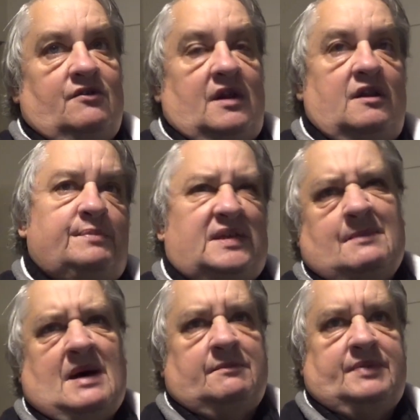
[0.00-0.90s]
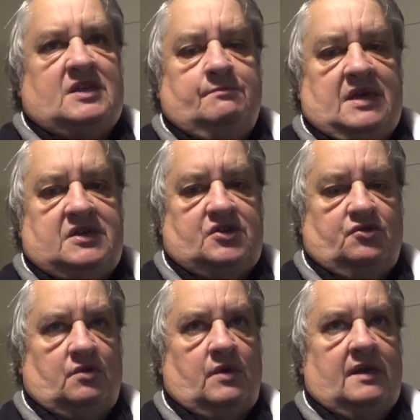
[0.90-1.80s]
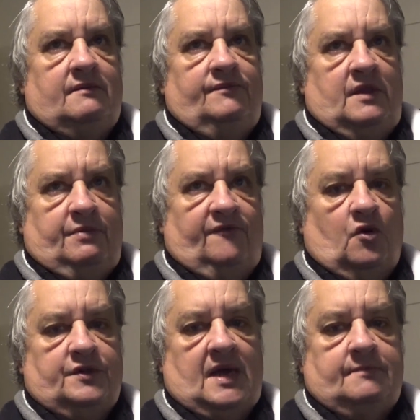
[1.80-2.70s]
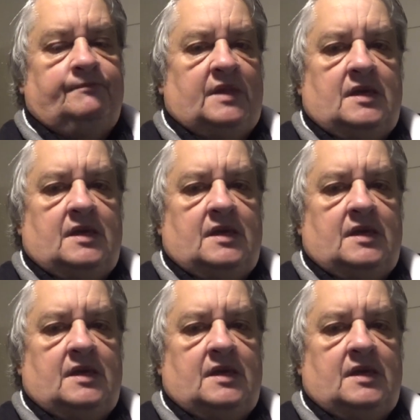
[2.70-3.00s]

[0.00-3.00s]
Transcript: and there'll be some other bits and pieces during the week before that.